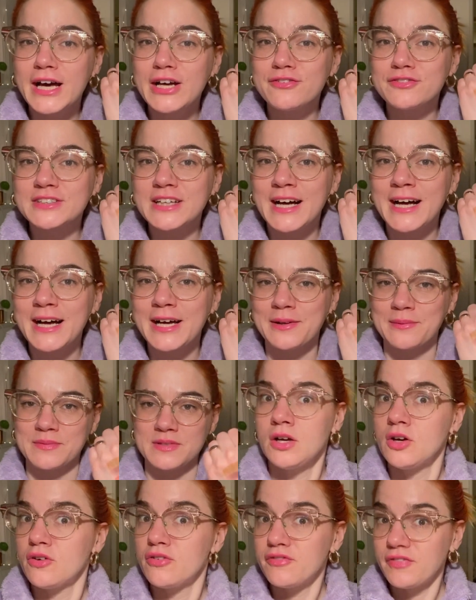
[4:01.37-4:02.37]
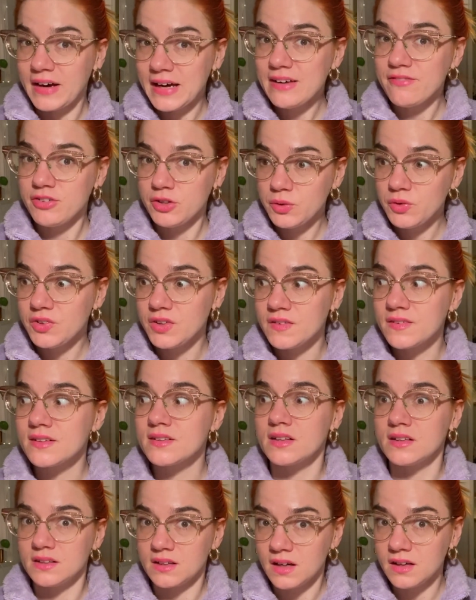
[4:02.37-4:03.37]
times. 5 uses is
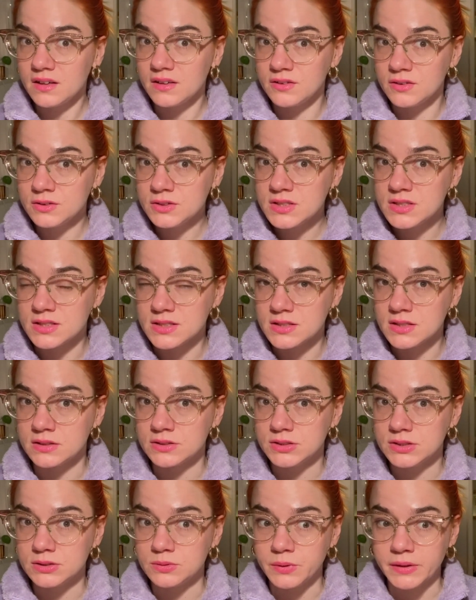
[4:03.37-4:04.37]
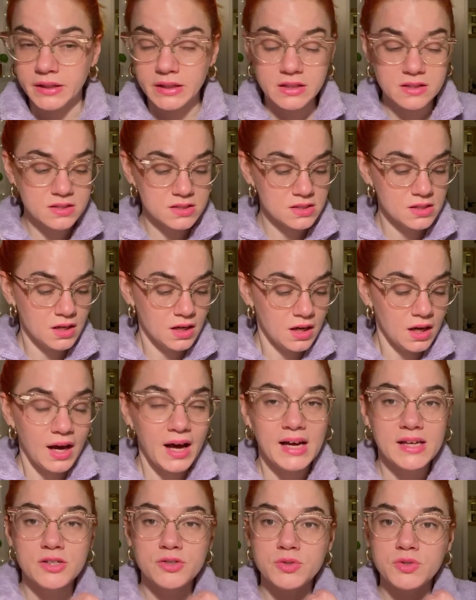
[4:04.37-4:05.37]
a lot of uses in 2 weeks.
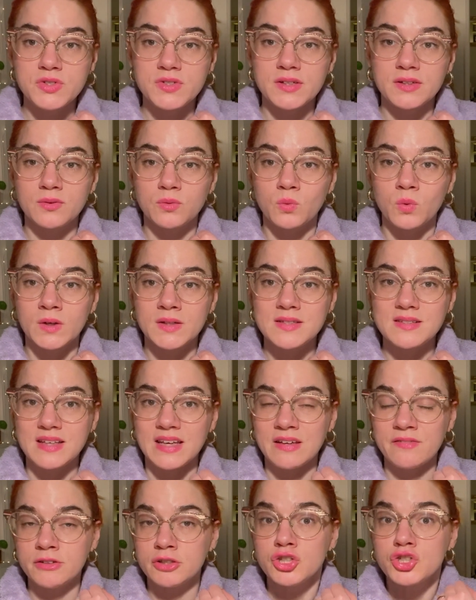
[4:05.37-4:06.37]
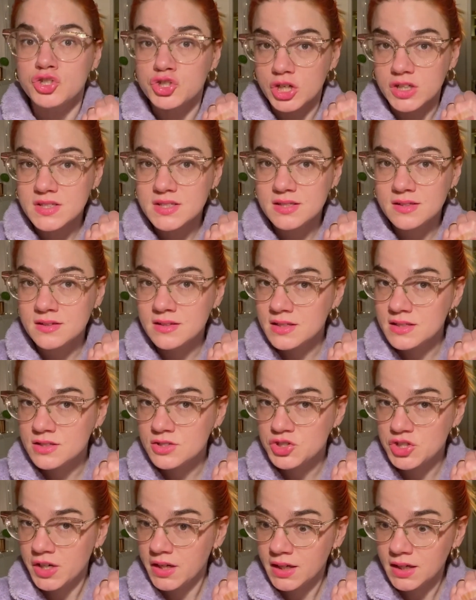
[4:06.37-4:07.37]
I used it once even just this
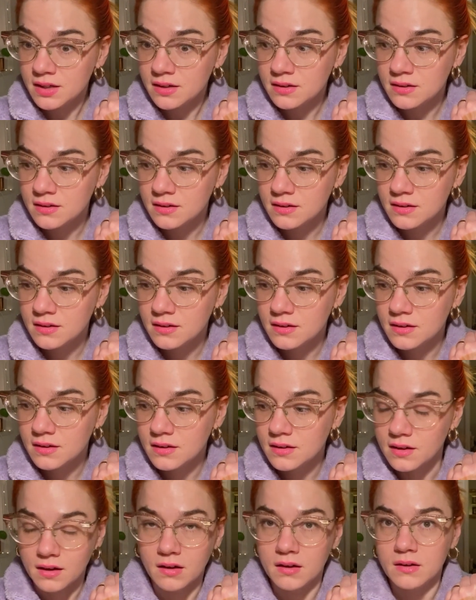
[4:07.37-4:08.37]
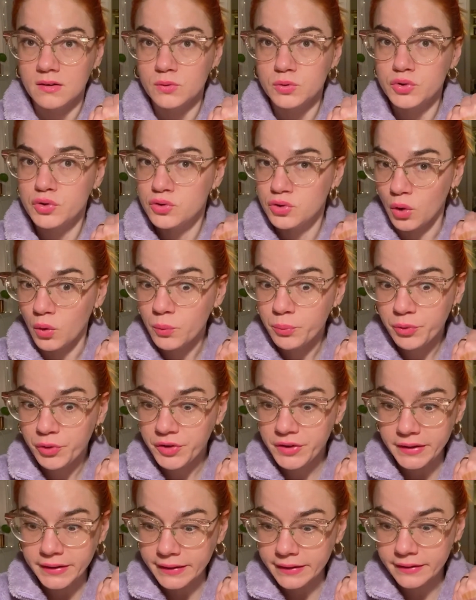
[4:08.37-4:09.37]
shade. So
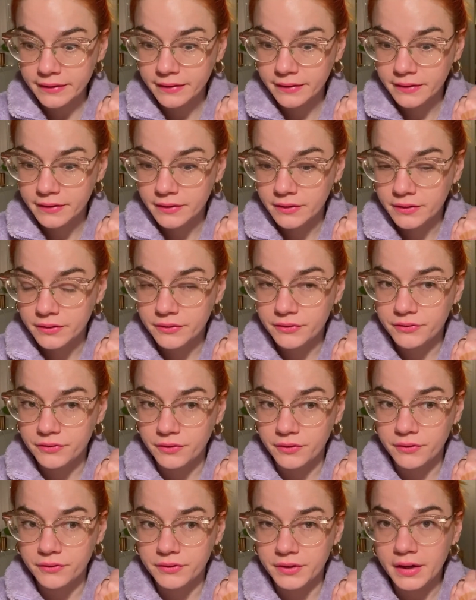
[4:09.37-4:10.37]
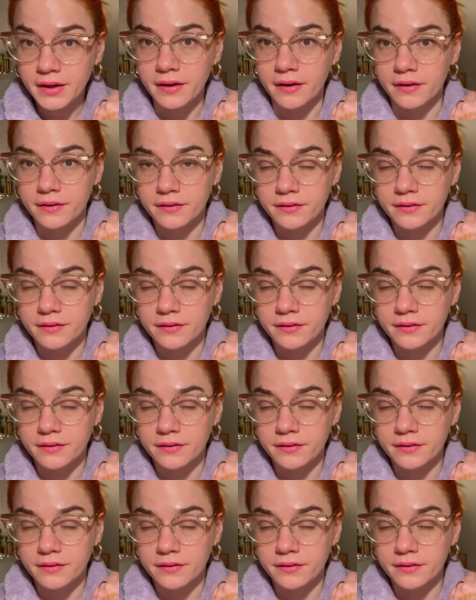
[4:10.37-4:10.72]
pretty. So yeah,